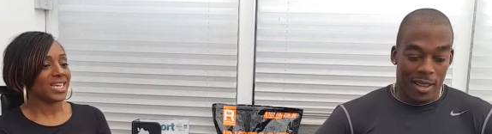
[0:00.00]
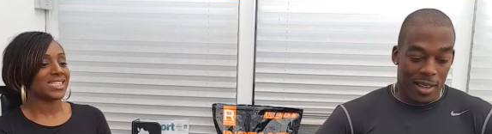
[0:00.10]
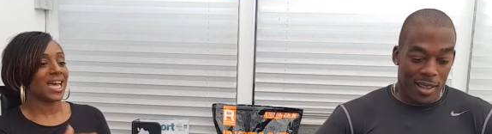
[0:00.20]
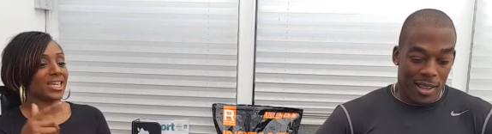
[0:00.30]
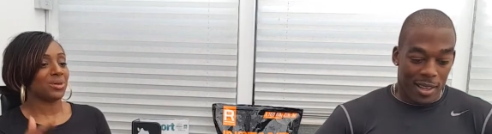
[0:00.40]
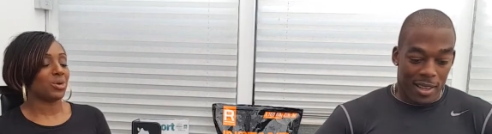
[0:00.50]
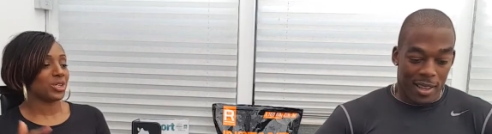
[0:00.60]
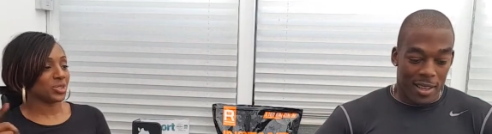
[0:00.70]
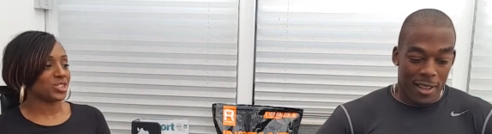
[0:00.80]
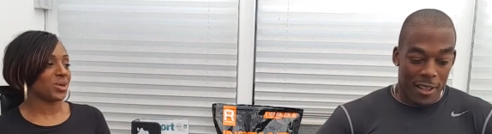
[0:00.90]
Speaker 1: exactly what
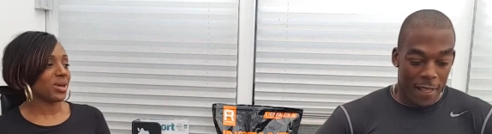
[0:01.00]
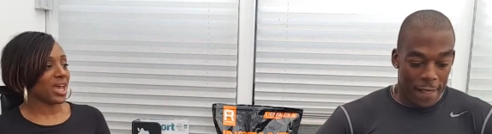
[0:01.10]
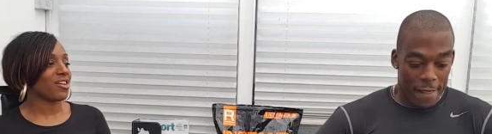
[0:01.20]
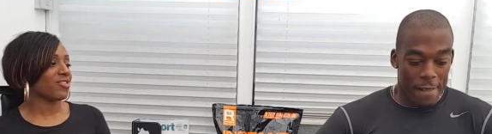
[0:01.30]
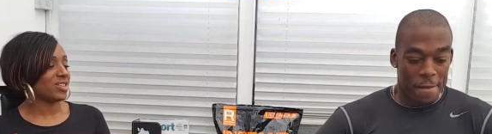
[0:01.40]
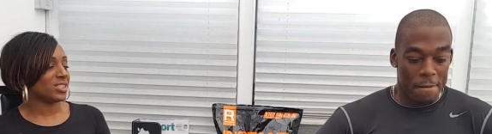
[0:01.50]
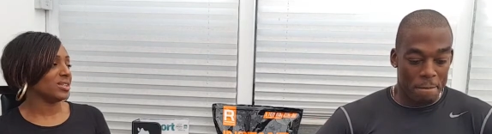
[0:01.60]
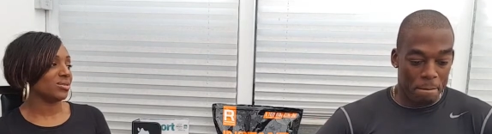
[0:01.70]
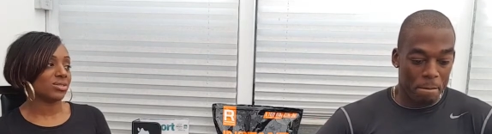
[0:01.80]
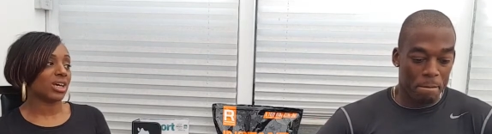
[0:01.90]
you're doing every
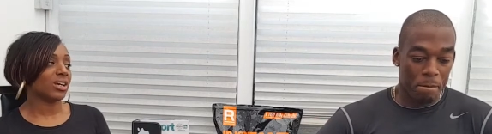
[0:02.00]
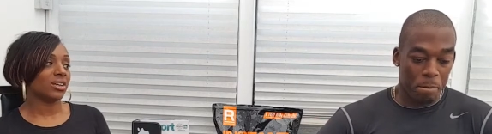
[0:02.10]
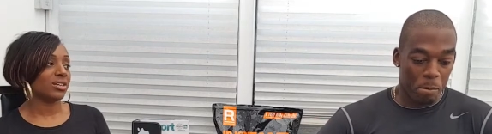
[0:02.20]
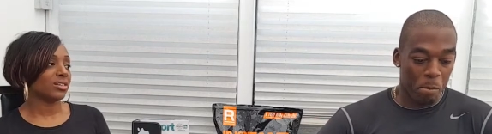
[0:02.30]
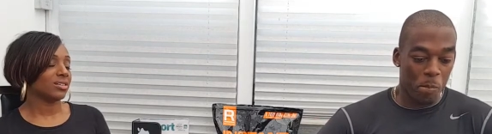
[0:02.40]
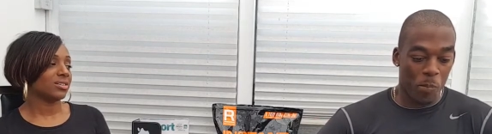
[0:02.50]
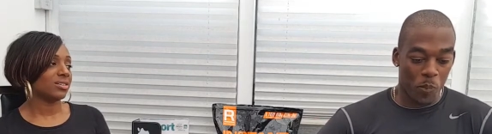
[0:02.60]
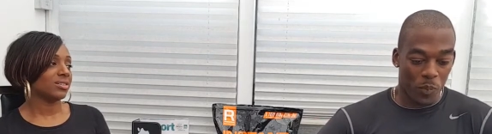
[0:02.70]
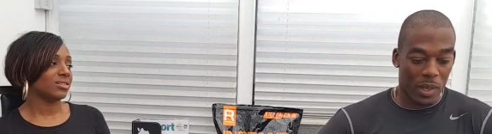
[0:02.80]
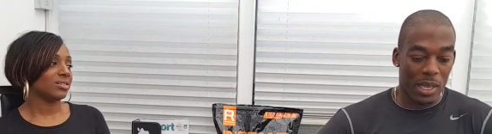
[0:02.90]
single day.
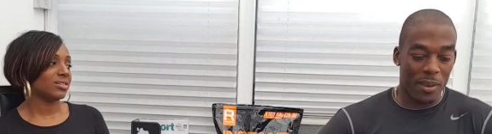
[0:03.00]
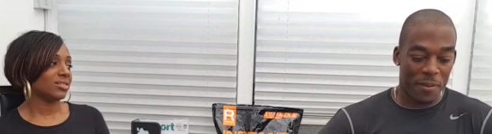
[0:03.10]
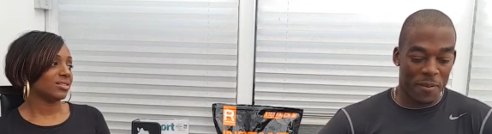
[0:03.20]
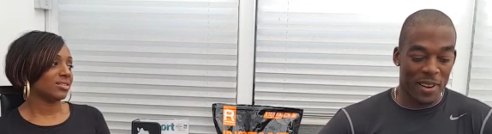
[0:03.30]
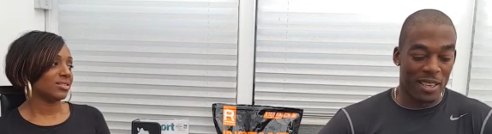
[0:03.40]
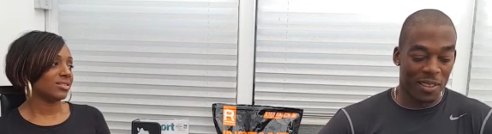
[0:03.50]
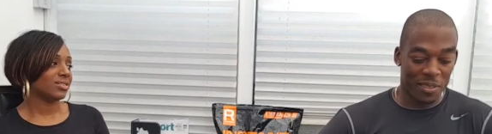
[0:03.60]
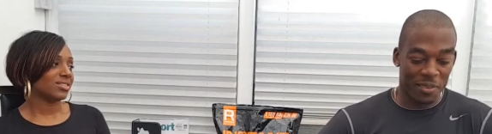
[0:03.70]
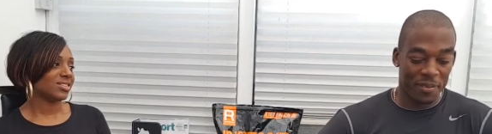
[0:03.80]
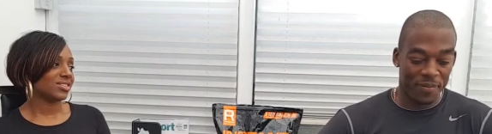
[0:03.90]
Fair enough.
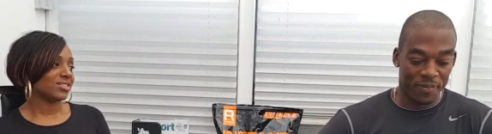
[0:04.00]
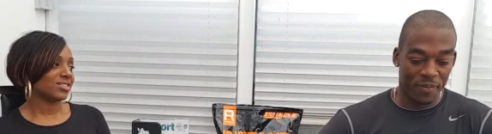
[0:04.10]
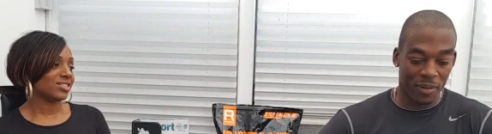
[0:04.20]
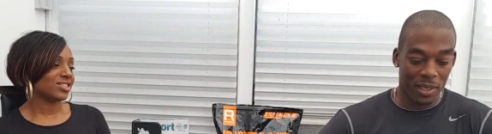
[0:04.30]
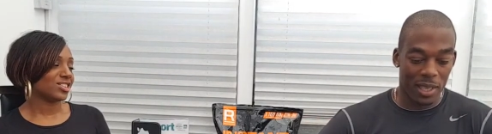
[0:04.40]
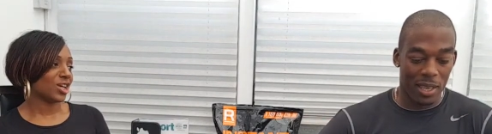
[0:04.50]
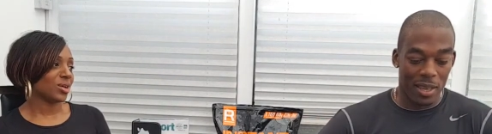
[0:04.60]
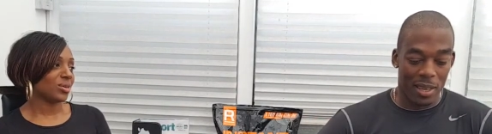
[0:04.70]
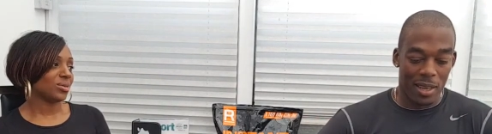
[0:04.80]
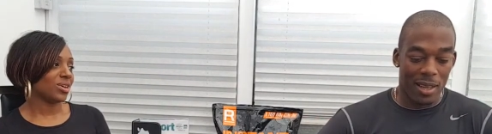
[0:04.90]

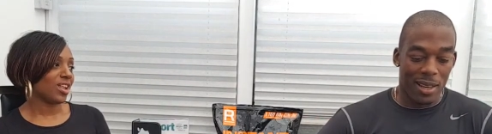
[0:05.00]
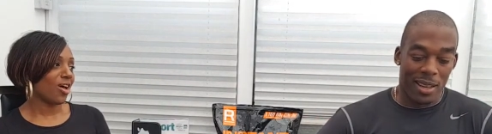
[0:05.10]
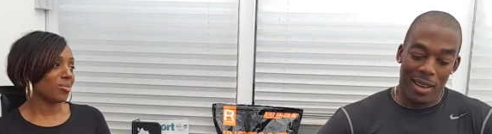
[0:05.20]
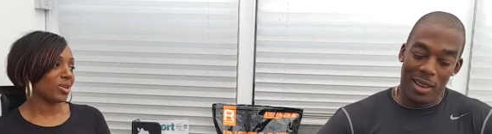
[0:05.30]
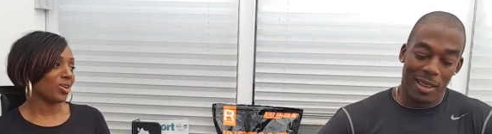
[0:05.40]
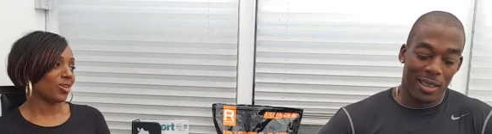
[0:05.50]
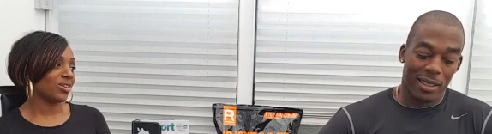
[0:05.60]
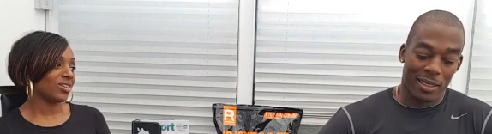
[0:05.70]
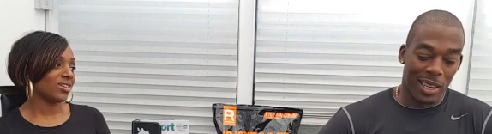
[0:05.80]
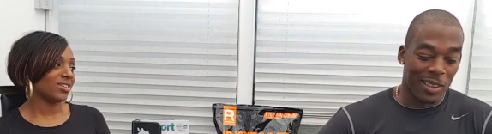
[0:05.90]
So, alarm
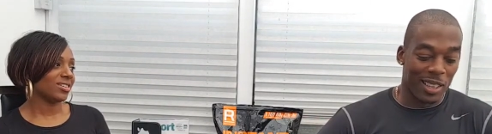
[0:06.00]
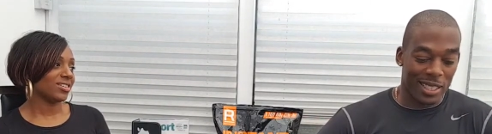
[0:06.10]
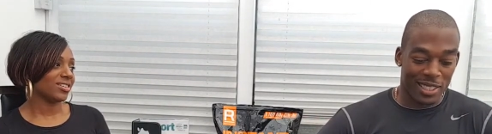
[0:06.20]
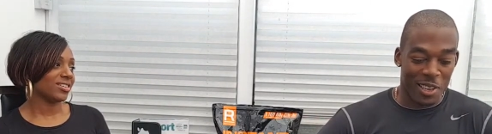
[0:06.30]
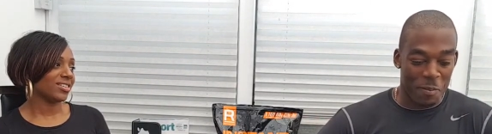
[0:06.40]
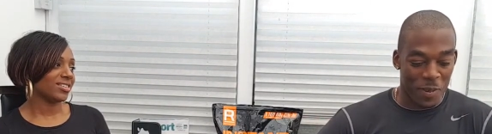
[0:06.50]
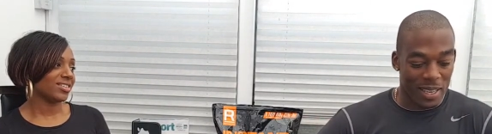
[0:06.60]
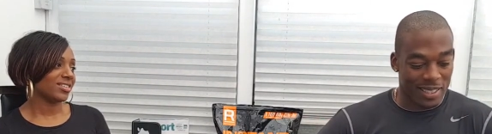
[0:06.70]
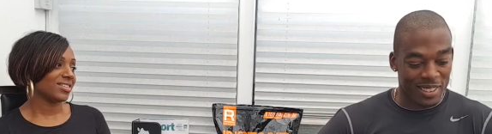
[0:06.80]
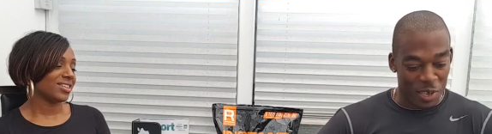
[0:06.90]
clock.
Speaker 2: Sound like it's, um, yeah,
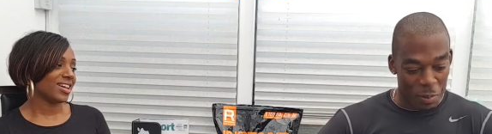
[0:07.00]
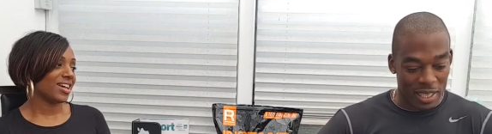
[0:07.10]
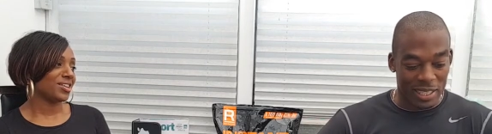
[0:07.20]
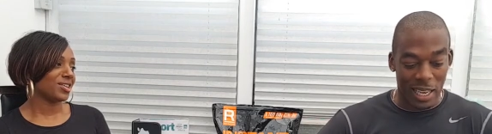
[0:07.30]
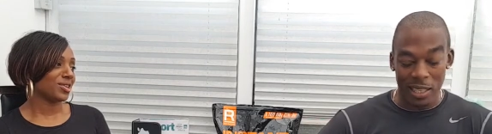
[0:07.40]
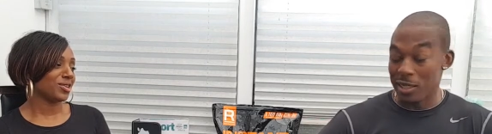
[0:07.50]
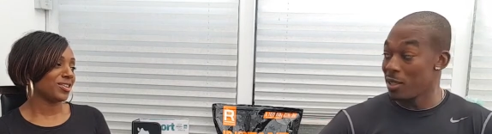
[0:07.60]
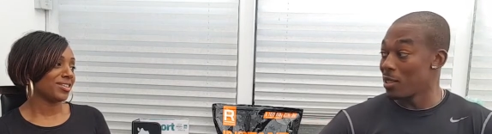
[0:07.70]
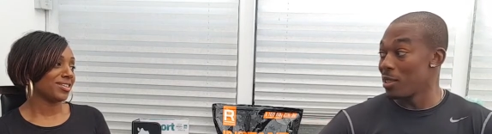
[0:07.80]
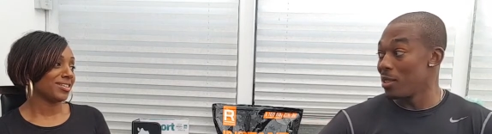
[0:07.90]
it's going to be a challenge.
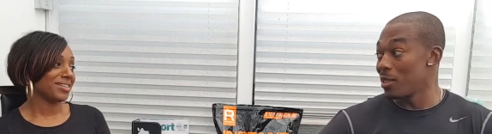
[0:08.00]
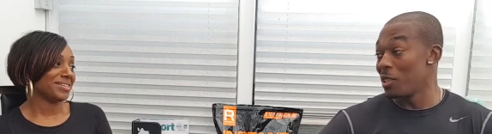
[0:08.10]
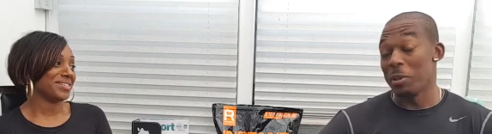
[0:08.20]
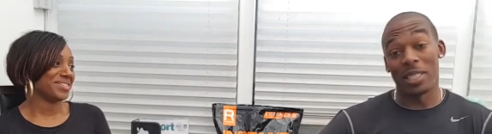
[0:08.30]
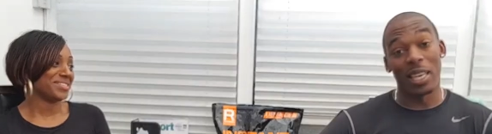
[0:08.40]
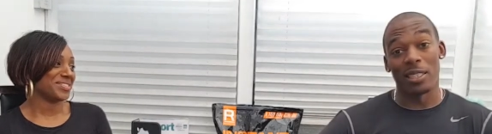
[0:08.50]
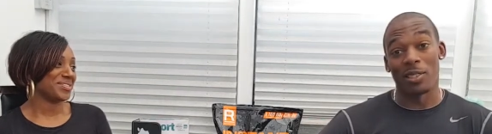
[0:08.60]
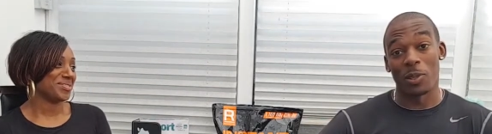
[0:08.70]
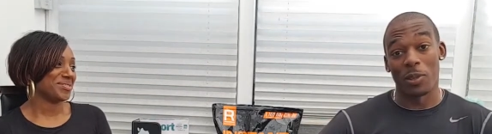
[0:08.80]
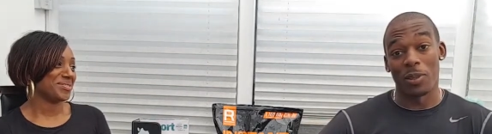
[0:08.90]
It's going to be a challenge
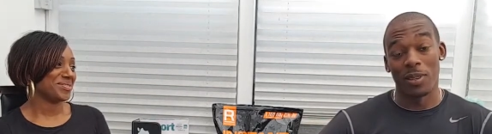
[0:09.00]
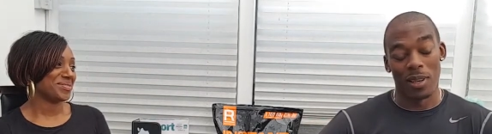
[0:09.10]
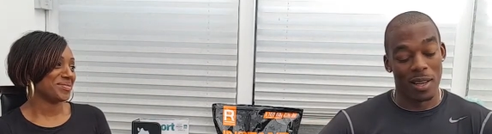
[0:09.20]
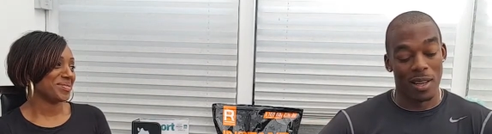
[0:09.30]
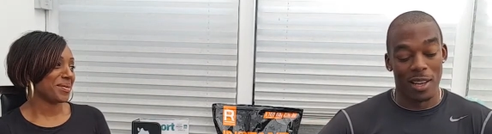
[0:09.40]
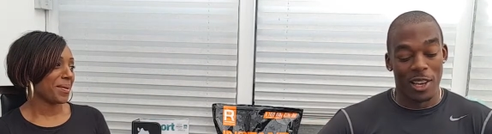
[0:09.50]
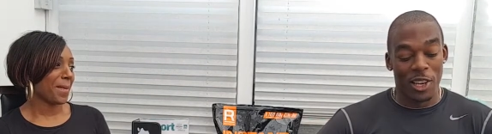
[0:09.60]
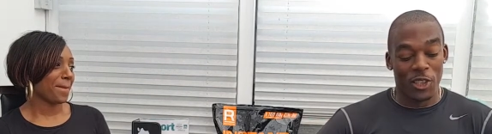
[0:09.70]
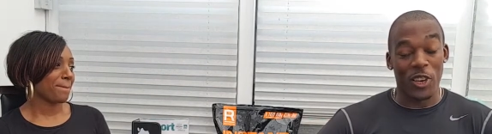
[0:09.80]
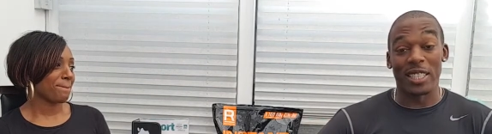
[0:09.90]
to
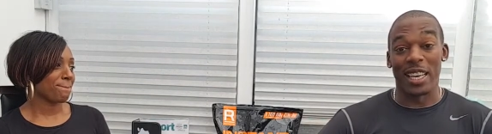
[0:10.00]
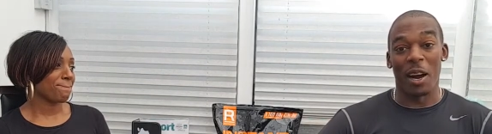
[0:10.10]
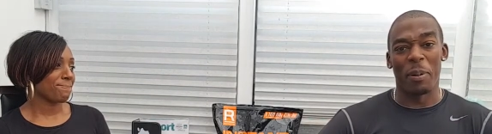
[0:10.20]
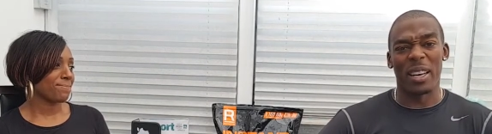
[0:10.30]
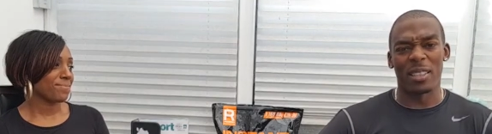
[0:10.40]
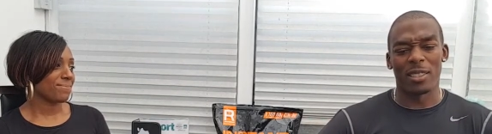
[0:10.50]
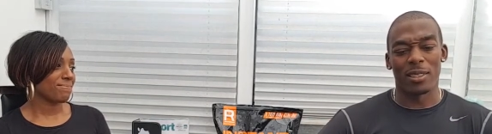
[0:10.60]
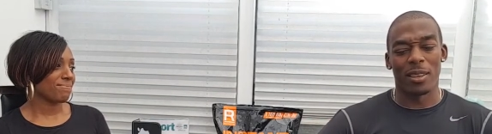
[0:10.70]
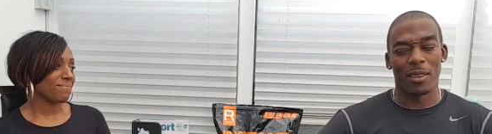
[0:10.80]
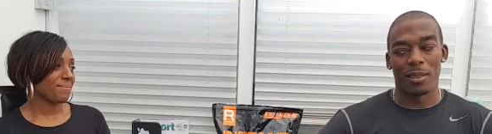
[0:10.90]
try to get up at
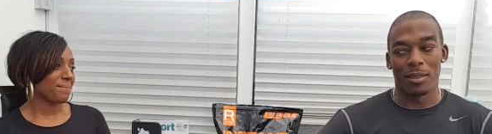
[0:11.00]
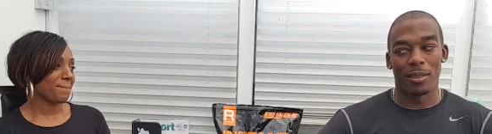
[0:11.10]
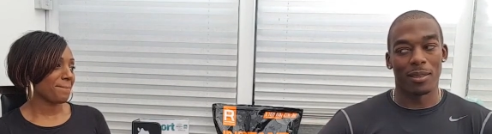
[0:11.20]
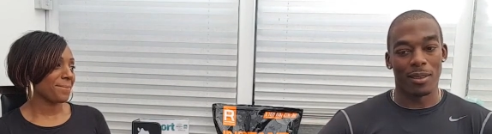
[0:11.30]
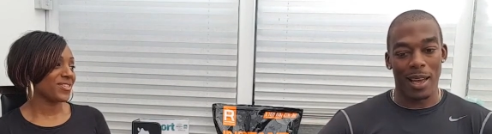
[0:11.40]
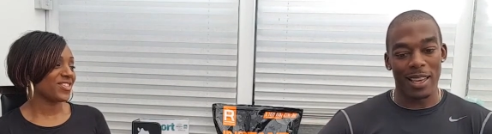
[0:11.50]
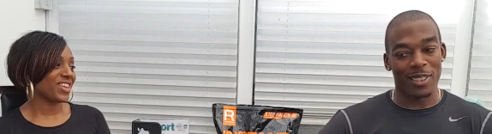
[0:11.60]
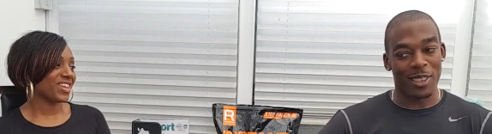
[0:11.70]
Speaker 1: 8